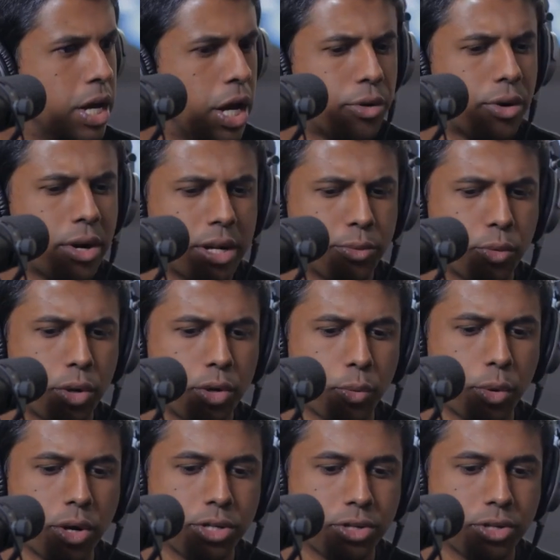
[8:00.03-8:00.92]
Right. When
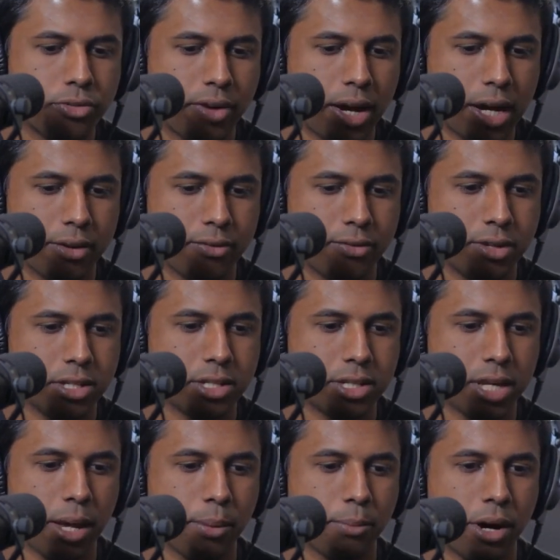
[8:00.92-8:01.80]
Word2Vec first
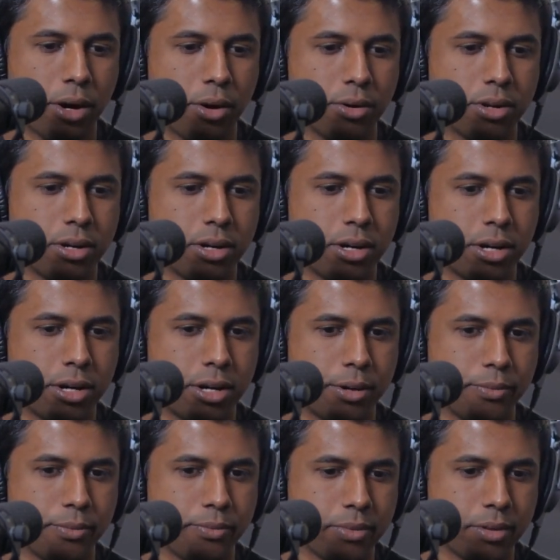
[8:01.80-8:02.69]
came out,
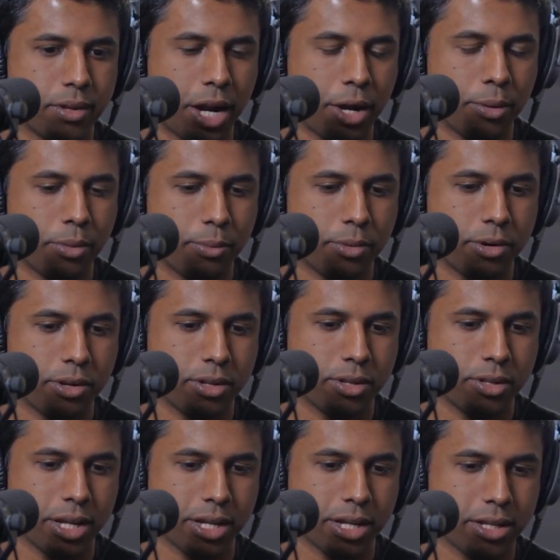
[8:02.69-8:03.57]
I remember
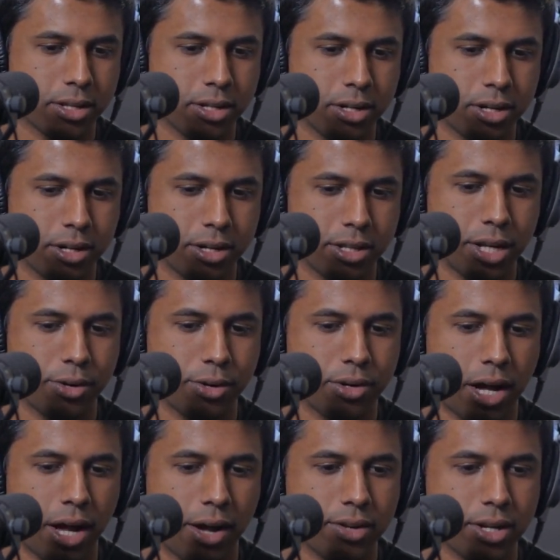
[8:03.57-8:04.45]
they were
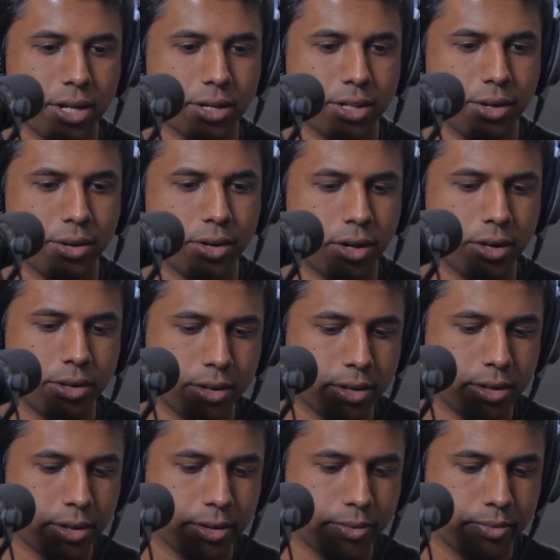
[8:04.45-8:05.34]
on
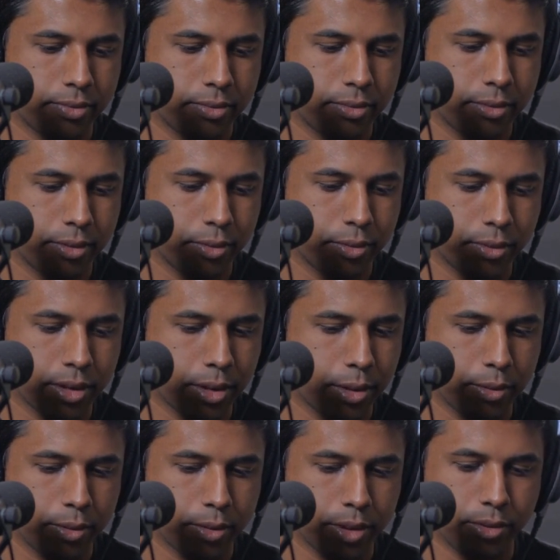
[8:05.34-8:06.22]
the
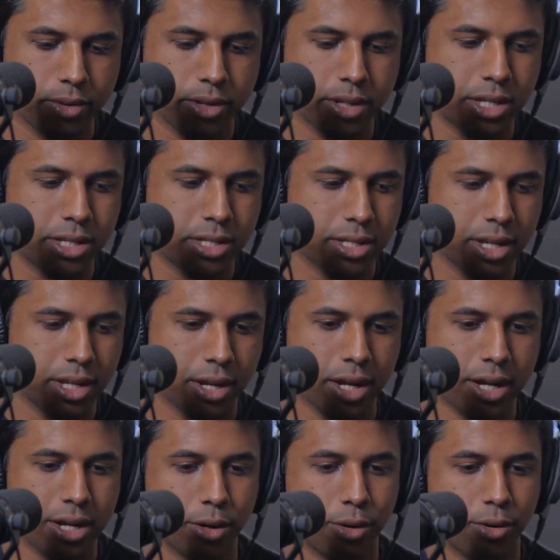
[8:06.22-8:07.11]
release, they
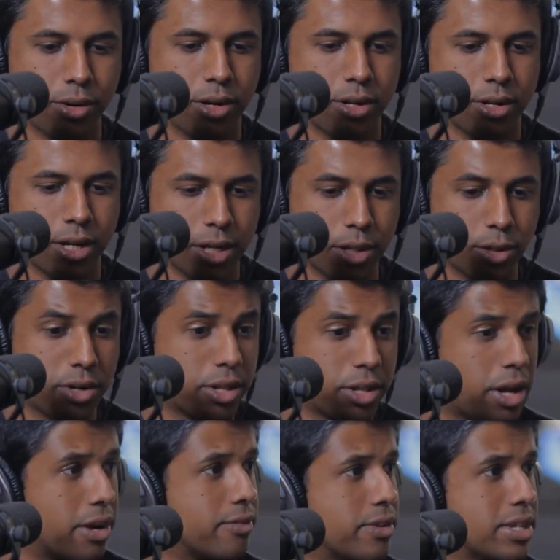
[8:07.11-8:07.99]
included a lot of
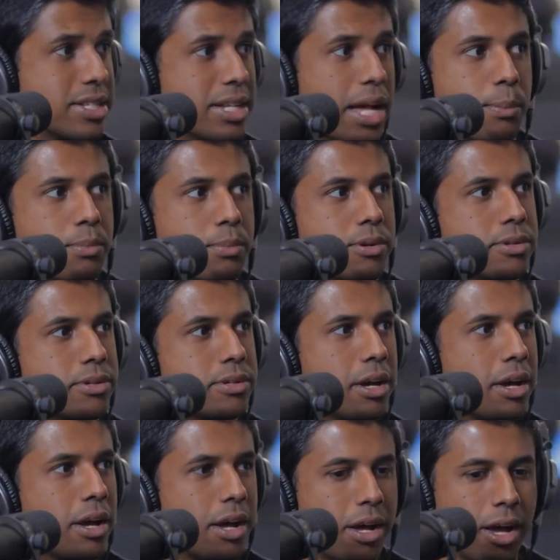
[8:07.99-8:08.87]
examples,
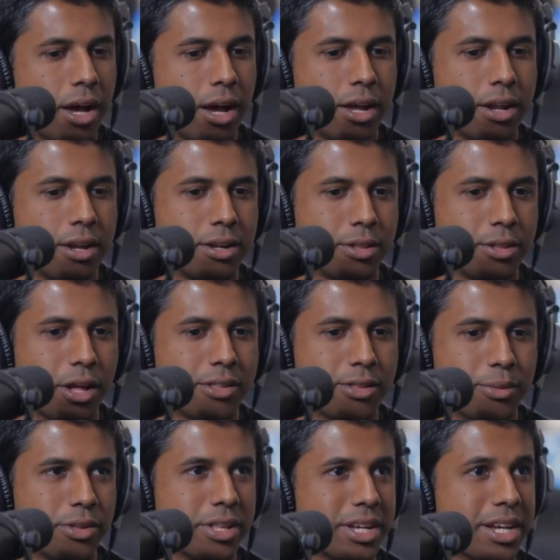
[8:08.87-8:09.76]
and a lot of them were
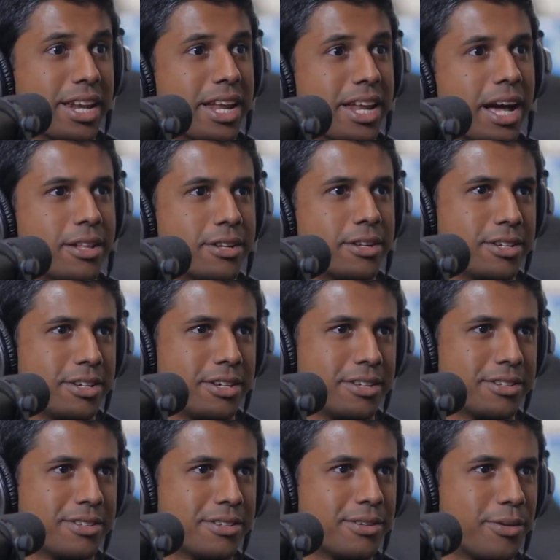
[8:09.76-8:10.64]
like analogies,
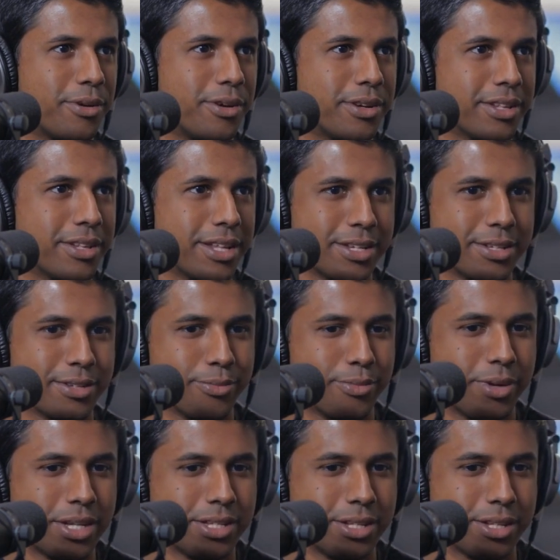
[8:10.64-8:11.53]
where you can
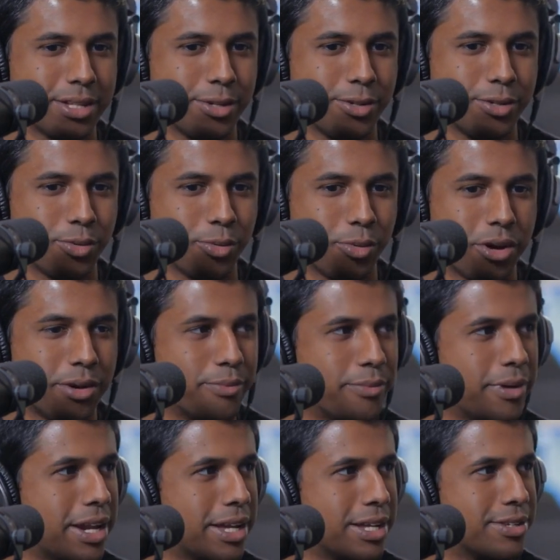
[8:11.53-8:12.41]
basically use word
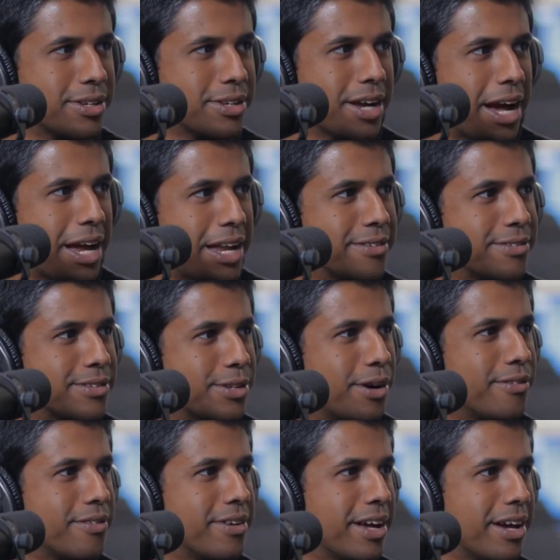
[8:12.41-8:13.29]
embeddings to solve
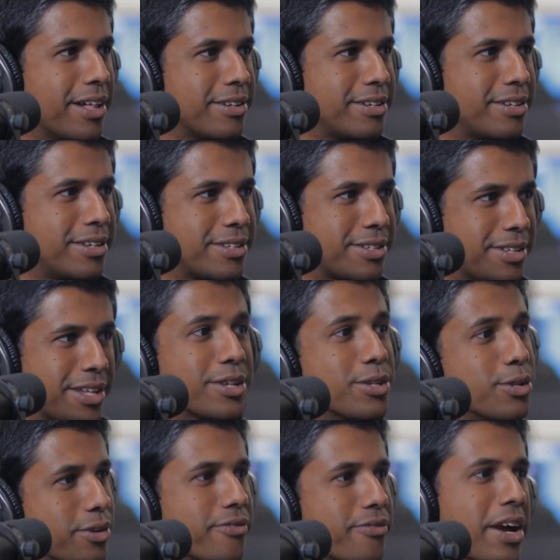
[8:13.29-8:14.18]
analogies, like doing
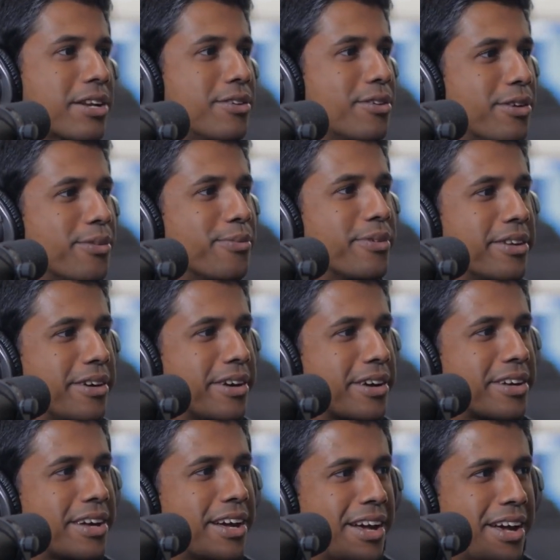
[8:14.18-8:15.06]
vector arithmetic.
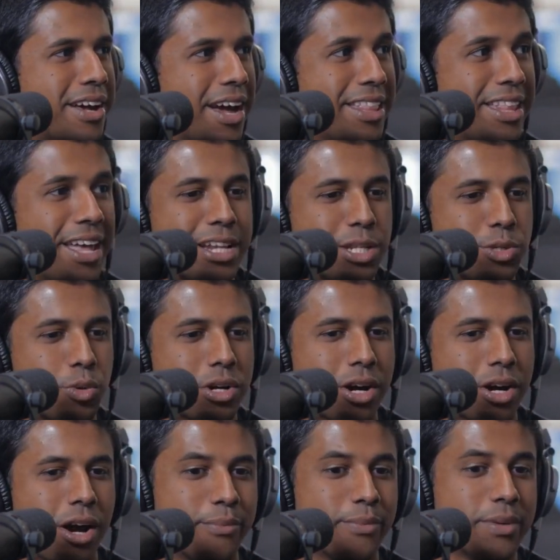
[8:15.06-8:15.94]
And that's what got
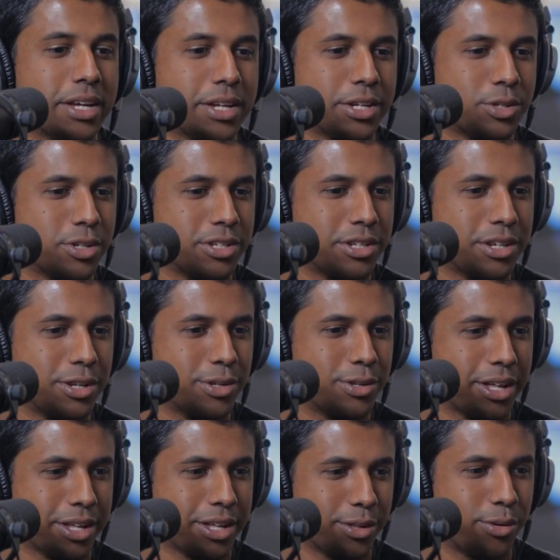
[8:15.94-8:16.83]
me interested into the
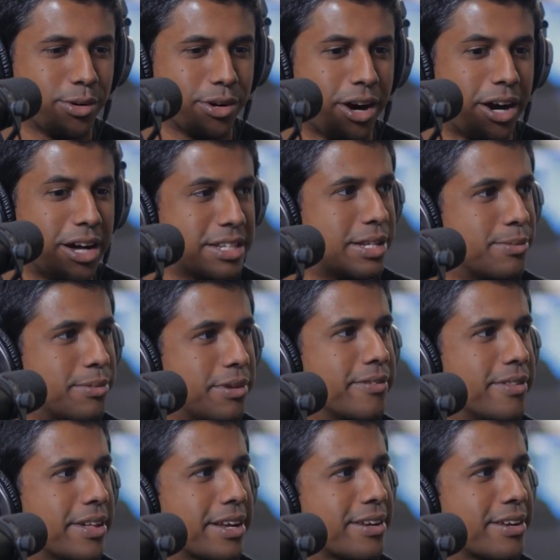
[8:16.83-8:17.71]
whole concept of,
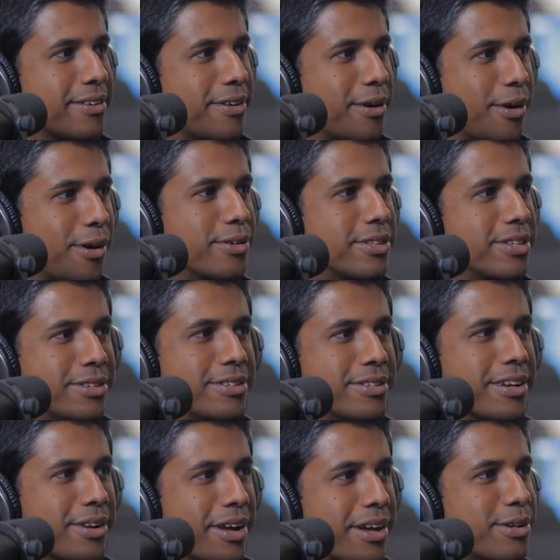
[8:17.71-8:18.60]
this is like
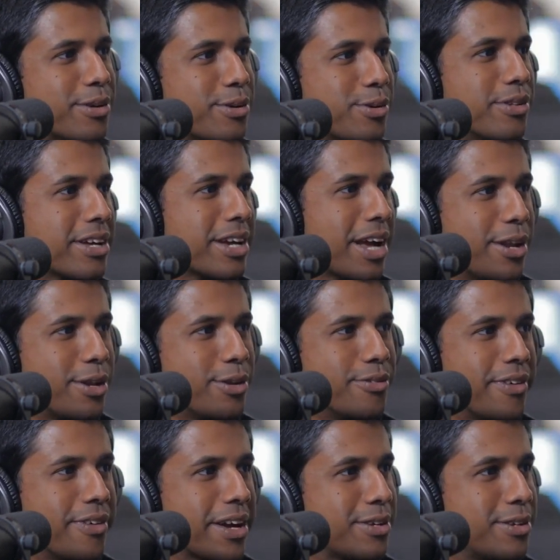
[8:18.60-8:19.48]
hella cool. Like, how do you do
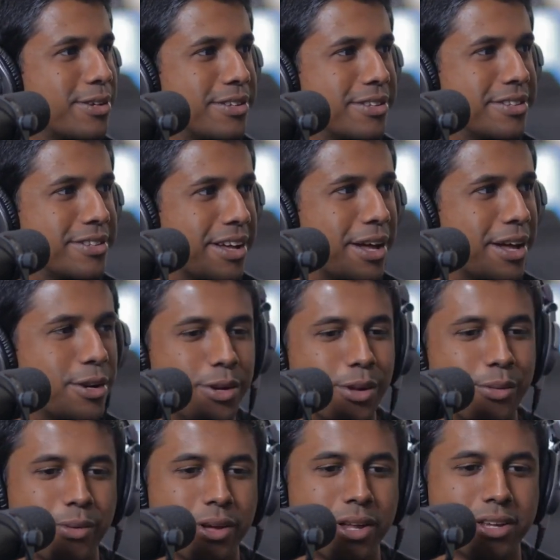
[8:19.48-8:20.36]
vectors? How do you do
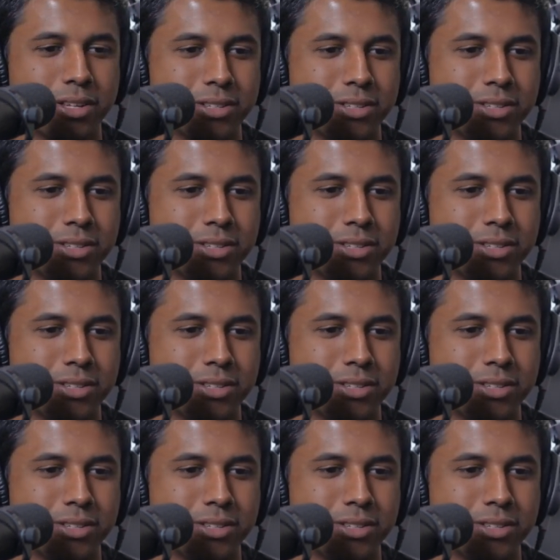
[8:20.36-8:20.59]
embeddings?